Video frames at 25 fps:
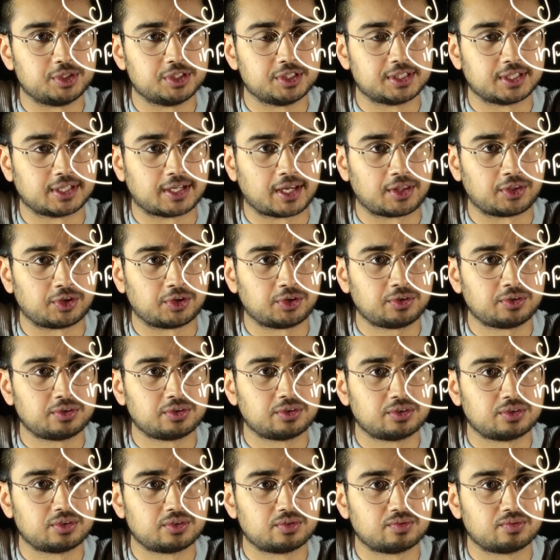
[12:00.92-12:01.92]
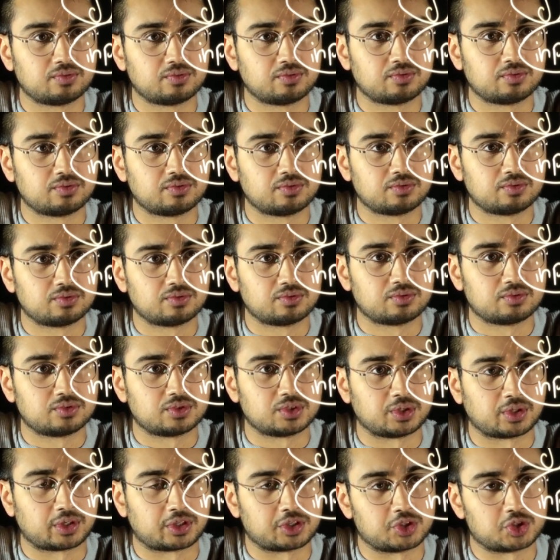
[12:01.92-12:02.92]
together. So
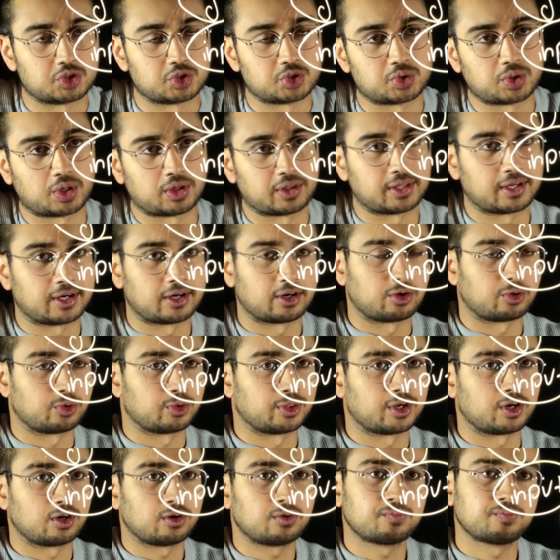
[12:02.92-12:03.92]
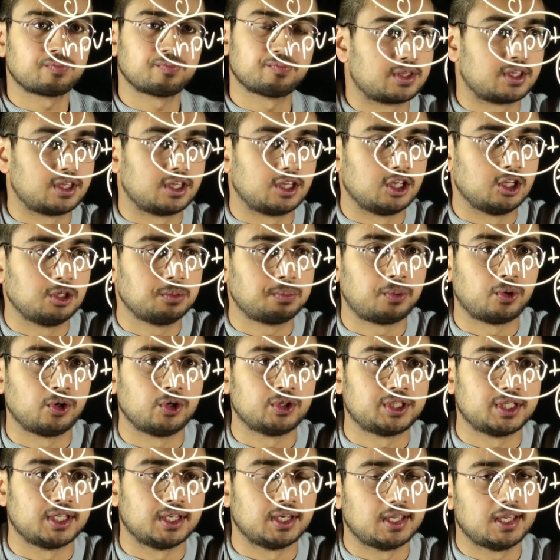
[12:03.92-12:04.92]
I can just draw that arrow there. Input
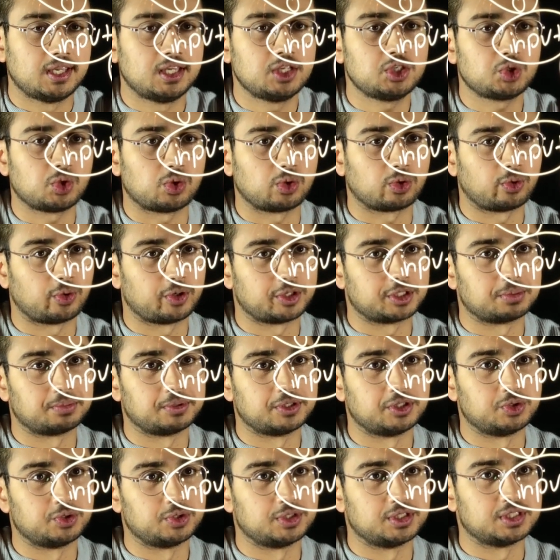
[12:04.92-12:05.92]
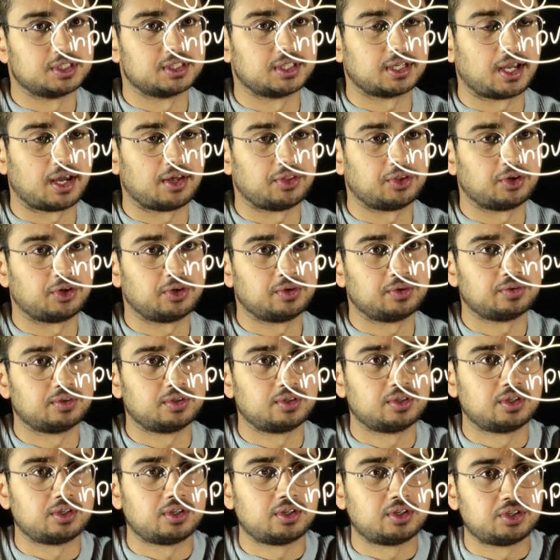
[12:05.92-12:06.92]
and int are going to be union together.
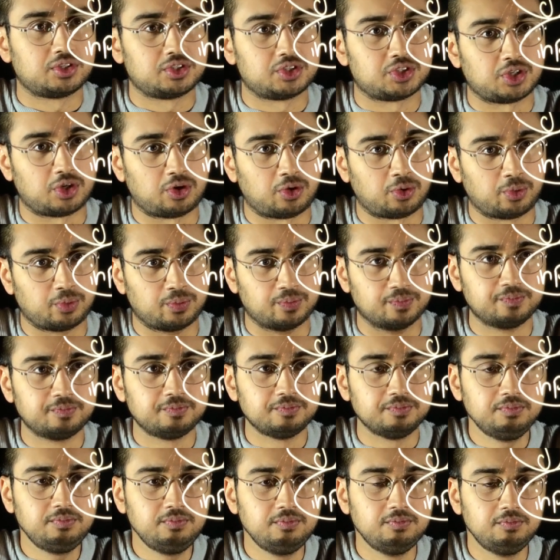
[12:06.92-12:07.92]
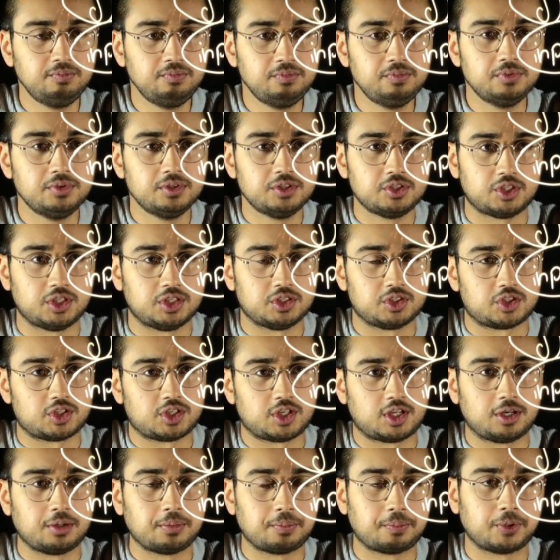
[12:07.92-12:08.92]
So since
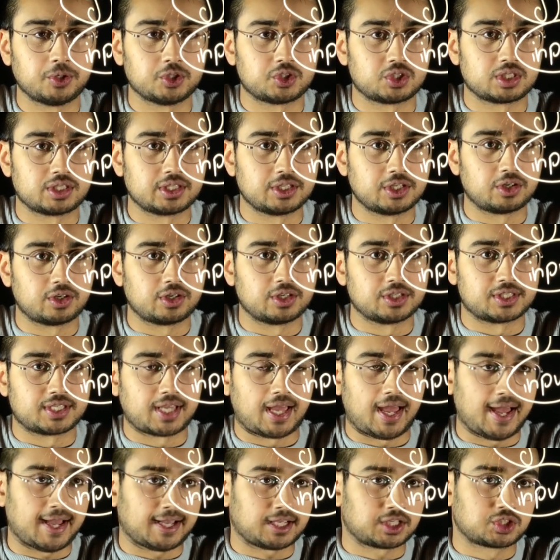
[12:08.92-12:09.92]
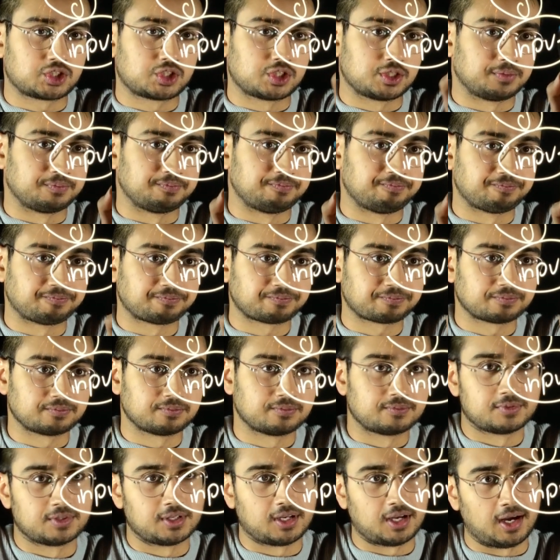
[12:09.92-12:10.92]
input's leader is x,
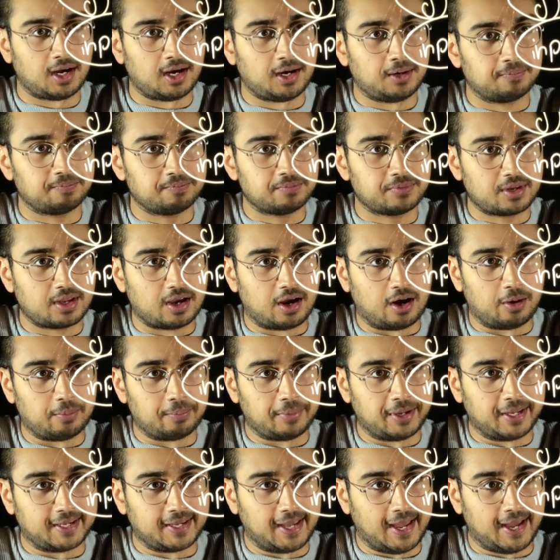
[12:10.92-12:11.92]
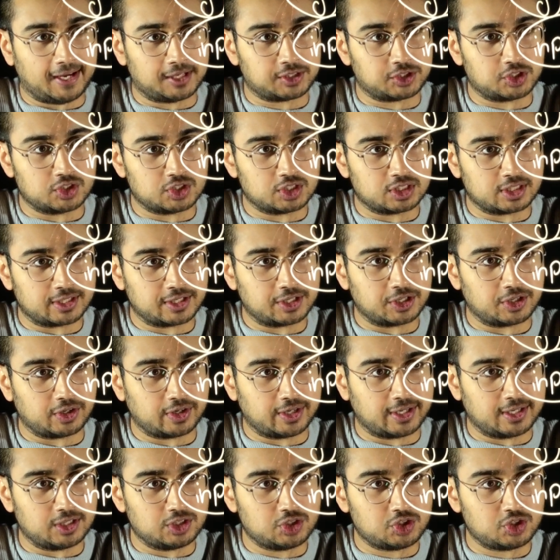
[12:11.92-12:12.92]
I'll make x's leader
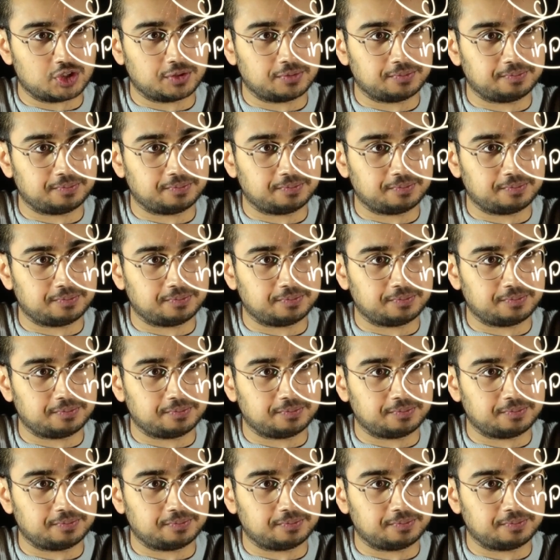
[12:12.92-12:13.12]
int.